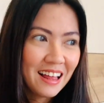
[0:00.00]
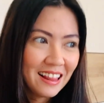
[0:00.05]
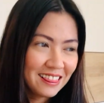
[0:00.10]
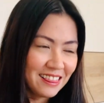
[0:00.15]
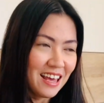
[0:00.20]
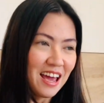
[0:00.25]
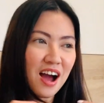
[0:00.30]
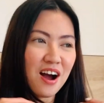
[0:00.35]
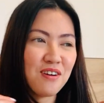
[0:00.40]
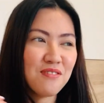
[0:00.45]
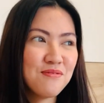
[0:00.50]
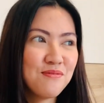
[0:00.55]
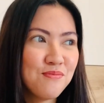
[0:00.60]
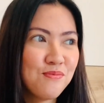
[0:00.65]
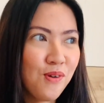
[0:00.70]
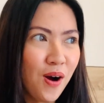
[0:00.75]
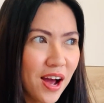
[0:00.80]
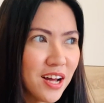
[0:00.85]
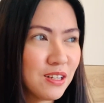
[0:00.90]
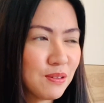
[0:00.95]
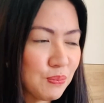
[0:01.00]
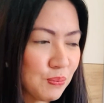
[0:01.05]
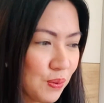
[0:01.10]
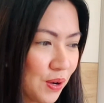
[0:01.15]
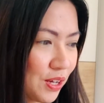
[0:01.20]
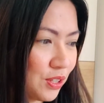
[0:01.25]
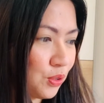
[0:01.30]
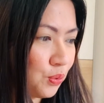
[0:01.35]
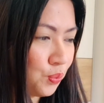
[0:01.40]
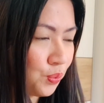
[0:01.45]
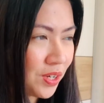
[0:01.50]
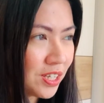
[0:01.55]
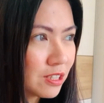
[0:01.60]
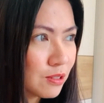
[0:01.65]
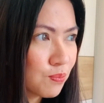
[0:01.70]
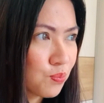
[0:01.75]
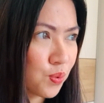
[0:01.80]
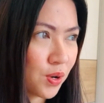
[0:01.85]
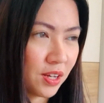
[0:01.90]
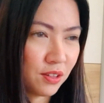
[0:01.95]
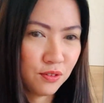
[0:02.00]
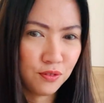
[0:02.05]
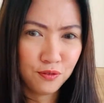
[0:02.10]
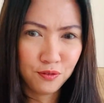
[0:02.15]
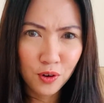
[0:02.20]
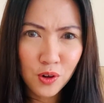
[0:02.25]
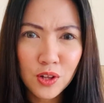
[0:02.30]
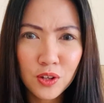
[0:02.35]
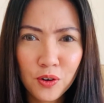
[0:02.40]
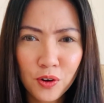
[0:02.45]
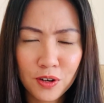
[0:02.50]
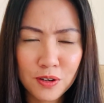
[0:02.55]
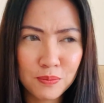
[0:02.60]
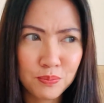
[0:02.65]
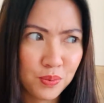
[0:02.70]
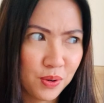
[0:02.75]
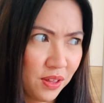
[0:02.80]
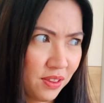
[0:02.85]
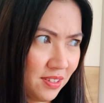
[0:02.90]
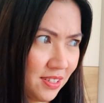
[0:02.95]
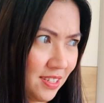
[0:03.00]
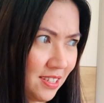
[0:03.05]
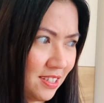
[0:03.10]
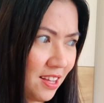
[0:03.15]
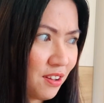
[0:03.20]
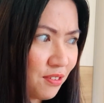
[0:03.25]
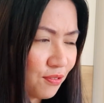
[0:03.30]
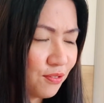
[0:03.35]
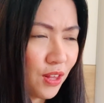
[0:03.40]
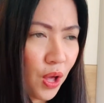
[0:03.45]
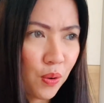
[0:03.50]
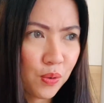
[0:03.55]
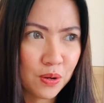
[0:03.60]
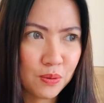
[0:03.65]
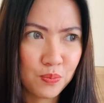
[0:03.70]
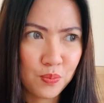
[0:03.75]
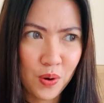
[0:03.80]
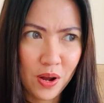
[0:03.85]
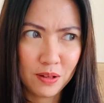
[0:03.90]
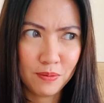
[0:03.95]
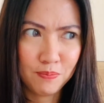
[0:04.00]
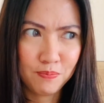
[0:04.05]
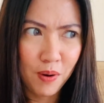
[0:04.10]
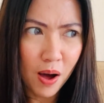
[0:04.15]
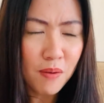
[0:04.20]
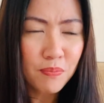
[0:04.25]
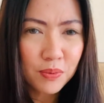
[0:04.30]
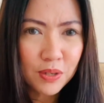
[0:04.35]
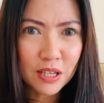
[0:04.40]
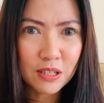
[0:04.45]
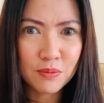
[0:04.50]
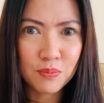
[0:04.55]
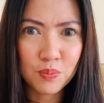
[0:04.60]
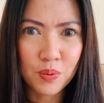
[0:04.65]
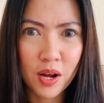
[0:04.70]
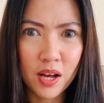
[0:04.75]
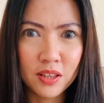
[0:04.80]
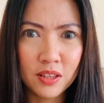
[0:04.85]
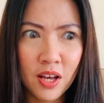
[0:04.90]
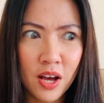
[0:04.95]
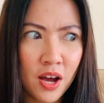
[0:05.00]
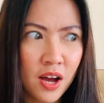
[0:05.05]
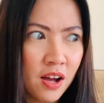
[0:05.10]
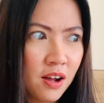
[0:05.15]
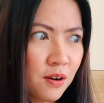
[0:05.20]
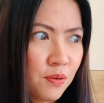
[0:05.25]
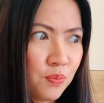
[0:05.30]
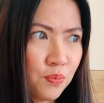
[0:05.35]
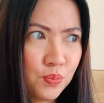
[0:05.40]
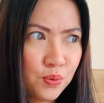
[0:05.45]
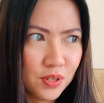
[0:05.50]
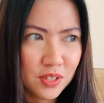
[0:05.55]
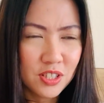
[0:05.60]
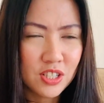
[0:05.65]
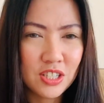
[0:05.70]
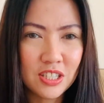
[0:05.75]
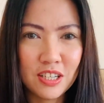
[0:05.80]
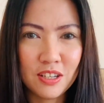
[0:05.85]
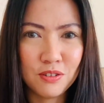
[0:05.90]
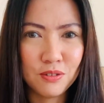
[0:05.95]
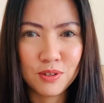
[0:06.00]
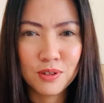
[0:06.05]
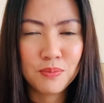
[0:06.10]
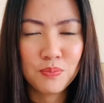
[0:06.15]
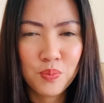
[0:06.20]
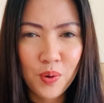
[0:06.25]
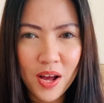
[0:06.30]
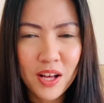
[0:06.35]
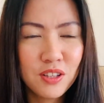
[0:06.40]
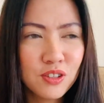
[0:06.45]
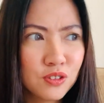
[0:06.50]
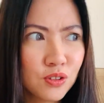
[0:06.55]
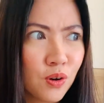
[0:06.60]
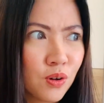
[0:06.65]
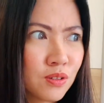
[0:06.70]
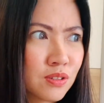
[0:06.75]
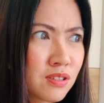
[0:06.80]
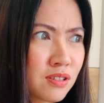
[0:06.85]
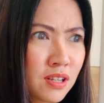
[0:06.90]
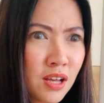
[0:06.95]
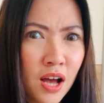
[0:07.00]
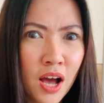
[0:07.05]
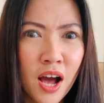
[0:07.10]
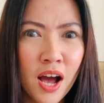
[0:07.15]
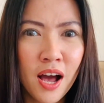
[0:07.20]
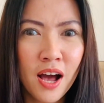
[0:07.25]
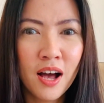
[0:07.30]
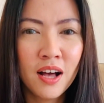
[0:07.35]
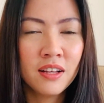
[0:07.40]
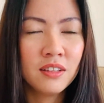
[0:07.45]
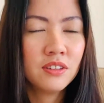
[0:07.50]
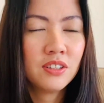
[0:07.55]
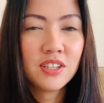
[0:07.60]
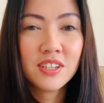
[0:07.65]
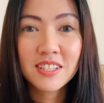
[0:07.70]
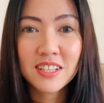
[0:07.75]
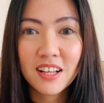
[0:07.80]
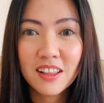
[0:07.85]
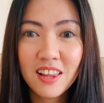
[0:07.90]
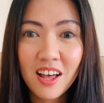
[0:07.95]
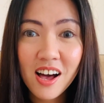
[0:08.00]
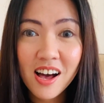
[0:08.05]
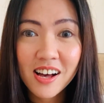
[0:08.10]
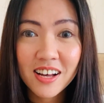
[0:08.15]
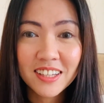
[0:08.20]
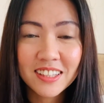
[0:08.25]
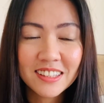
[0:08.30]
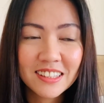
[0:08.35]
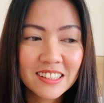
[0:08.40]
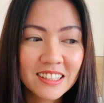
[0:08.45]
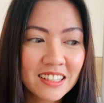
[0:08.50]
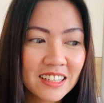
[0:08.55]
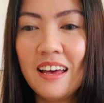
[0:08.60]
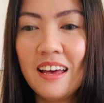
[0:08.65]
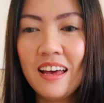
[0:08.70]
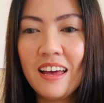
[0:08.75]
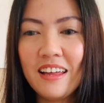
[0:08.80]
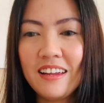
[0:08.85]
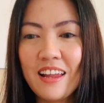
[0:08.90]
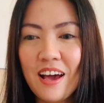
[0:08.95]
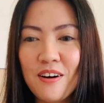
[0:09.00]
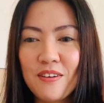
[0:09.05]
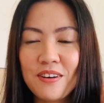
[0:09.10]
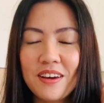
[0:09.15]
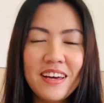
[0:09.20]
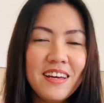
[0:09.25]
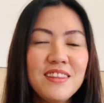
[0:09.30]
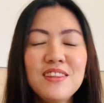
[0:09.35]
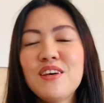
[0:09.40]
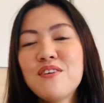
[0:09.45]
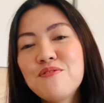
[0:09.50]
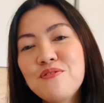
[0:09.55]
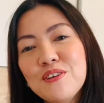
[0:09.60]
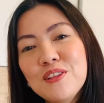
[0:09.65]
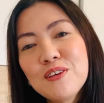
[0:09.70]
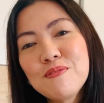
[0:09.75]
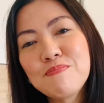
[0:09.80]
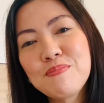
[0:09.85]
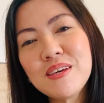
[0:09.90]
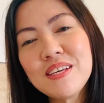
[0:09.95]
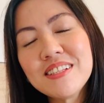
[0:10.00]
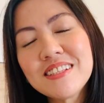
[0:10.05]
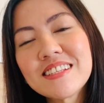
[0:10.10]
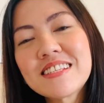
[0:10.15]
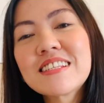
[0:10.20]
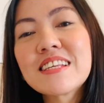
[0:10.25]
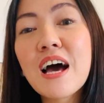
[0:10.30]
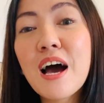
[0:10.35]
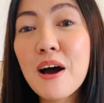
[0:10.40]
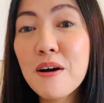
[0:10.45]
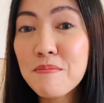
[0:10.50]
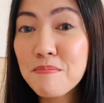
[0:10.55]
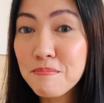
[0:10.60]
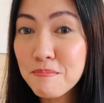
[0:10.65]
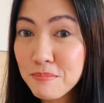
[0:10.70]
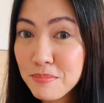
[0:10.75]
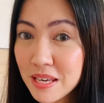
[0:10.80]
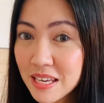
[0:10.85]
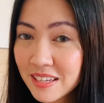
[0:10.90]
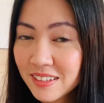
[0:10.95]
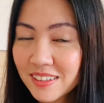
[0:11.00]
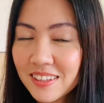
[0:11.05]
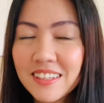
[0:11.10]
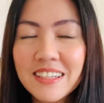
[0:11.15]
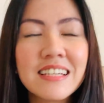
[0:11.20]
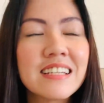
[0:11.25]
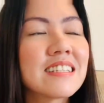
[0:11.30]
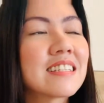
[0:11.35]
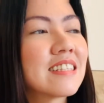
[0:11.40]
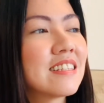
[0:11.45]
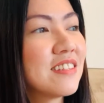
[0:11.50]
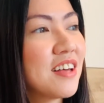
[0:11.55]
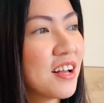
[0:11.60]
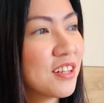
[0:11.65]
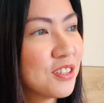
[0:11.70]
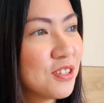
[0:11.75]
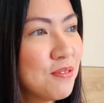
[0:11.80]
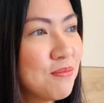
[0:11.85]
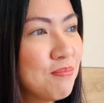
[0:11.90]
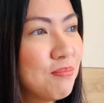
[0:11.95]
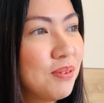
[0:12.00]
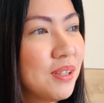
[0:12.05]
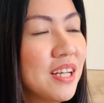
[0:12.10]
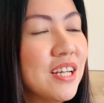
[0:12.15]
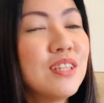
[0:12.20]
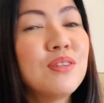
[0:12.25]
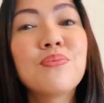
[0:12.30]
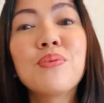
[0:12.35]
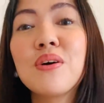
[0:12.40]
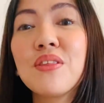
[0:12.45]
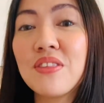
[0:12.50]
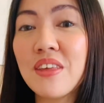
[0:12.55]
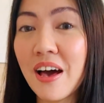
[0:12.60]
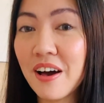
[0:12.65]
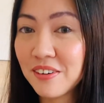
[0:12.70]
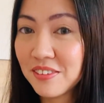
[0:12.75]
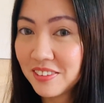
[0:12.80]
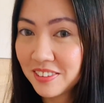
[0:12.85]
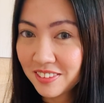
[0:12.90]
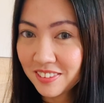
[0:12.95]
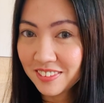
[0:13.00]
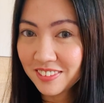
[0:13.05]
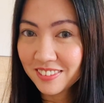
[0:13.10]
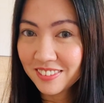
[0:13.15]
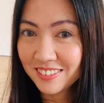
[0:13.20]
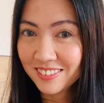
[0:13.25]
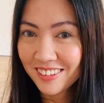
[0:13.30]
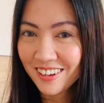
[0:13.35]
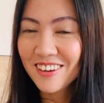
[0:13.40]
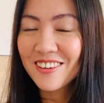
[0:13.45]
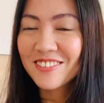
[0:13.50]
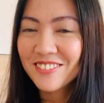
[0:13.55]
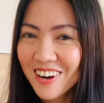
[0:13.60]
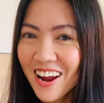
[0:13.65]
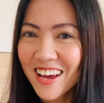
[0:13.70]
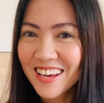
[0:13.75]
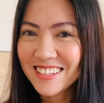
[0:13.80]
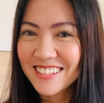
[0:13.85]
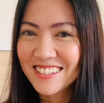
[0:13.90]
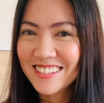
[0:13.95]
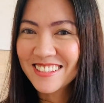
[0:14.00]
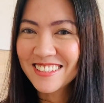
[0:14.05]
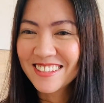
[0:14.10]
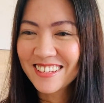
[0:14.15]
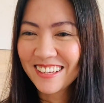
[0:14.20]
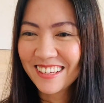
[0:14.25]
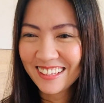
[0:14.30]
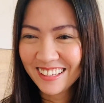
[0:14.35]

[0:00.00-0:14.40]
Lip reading: They have white bread, wheat bread, full corn bread, sunflower bread, pumpkin bread, brötchen or bread rolls. There's a lot. Now, in the Philippines, a meal is not complete without rice.